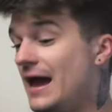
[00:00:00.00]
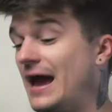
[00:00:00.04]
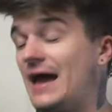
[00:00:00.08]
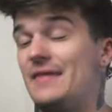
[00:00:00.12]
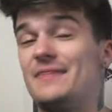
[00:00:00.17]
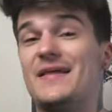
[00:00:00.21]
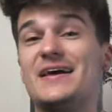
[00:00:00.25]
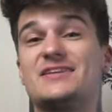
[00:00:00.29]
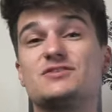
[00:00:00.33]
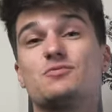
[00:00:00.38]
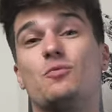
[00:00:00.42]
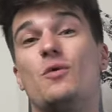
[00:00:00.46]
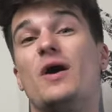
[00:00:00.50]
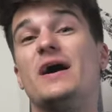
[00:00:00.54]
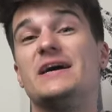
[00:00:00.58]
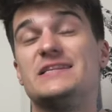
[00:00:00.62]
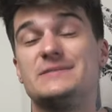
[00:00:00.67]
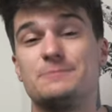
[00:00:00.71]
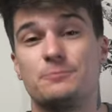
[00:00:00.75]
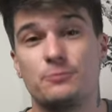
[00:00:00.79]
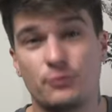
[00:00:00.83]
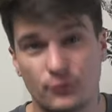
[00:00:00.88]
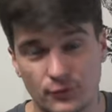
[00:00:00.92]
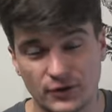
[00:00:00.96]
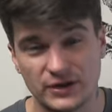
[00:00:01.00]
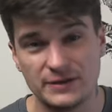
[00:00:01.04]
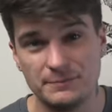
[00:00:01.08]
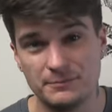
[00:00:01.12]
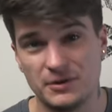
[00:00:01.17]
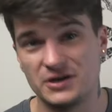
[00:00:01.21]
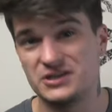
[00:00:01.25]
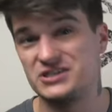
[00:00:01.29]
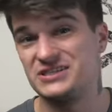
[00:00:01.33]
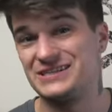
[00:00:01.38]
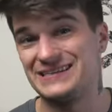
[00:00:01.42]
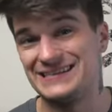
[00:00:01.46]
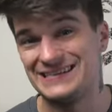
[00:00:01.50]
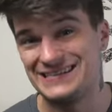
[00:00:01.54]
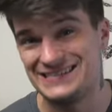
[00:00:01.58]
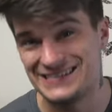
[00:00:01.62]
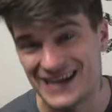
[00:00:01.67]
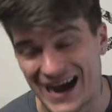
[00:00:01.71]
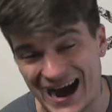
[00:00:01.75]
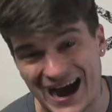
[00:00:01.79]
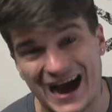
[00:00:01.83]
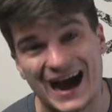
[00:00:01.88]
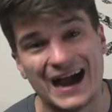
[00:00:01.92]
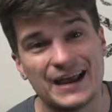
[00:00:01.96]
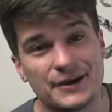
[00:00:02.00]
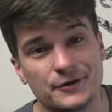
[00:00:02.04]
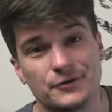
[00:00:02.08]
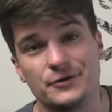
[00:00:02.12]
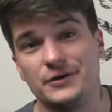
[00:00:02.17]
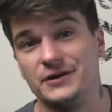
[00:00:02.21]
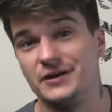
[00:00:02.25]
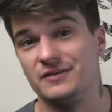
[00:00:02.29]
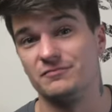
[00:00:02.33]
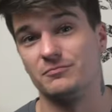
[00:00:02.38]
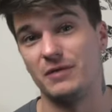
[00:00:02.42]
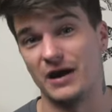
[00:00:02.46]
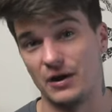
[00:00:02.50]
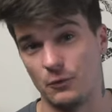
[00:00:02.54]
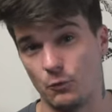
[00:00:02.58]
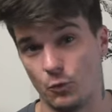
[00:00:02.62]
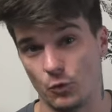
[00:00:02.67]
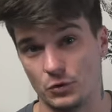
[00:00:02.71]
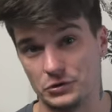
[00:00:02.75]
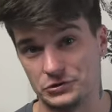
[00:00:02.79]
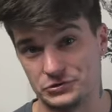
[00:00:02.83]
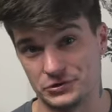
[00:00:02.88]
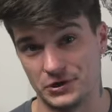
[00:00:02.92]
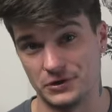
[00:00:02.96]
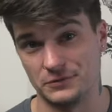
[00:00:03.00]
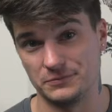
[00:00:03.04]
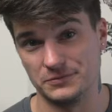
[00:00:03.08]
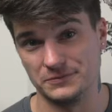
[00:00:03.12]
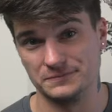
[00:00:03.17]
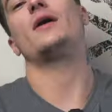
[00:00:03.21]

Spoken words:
And that's why it's pretty much the entirety of my wardrobe.